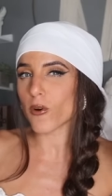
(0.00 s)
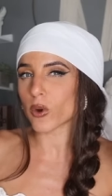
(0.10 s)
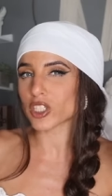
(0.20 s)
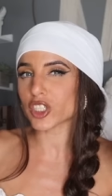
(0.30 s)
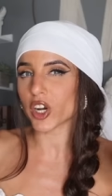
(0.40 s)

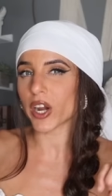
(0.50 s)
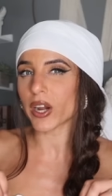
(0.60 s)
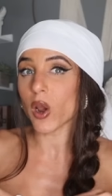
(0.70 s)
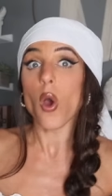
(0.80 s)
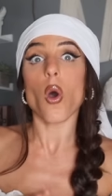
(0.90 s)
for
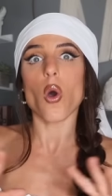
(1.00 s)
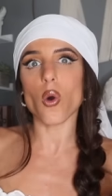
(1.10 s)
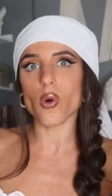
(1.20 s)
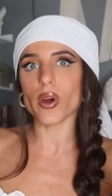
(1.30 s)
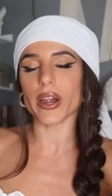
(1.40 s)
sure
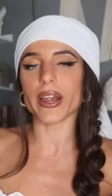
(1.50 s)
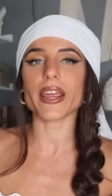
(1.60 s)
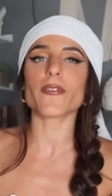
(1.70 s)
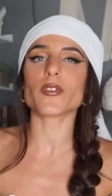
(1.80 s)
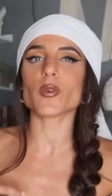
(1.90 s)
or
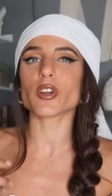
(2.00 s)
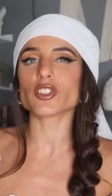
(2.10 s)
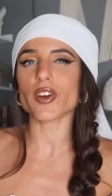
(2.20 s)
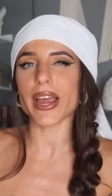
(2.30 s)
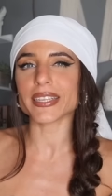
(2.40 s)
if you were
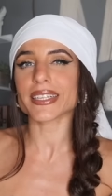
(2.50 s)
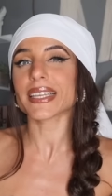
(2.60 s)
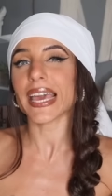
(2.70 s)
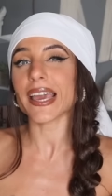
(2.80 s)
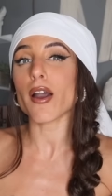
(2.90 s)
trying to
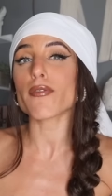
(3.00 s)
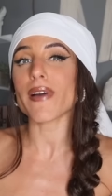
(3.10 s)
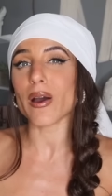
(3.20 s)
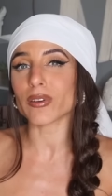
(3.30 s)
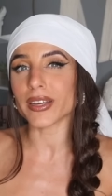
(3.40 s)
lay a
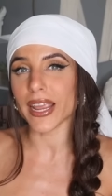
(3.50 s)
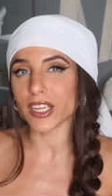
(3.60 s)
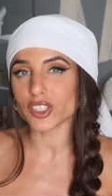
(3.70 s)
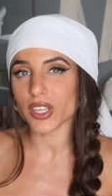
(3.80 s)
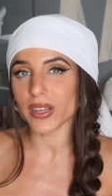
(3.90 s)

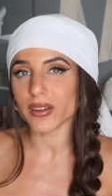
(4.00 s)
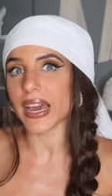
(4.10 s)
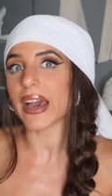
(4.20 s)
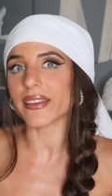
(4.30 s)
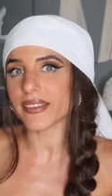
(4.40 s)
foundation.
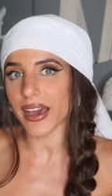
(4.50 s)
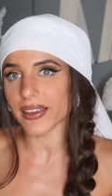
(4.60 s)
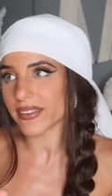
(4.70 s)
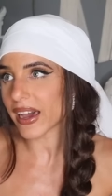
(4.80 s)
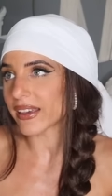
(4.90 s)
Guys,
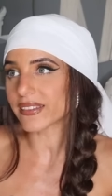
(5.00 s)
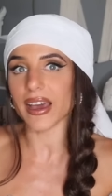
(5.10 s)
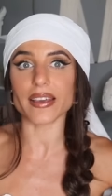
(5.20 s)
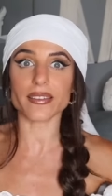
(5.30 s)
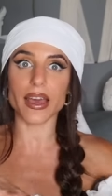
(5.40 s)
guys, guys,
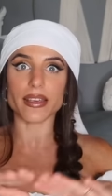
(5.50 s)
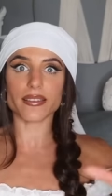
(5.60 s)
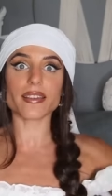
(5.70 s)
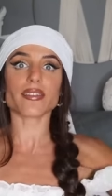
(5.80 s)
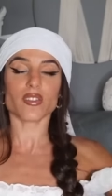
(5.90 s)
guys,
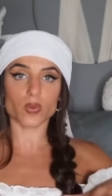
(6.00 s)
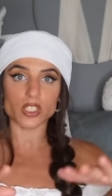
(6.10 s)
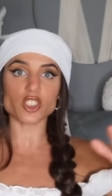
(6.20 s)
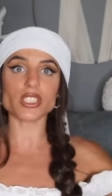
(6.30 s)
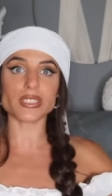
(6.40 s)
guys, this is
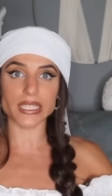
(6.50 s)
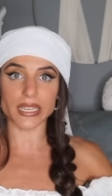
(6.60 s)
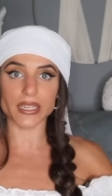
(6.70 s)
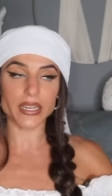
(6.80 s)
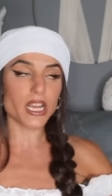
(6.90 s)
what she
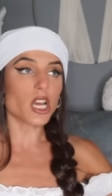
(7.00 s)
did.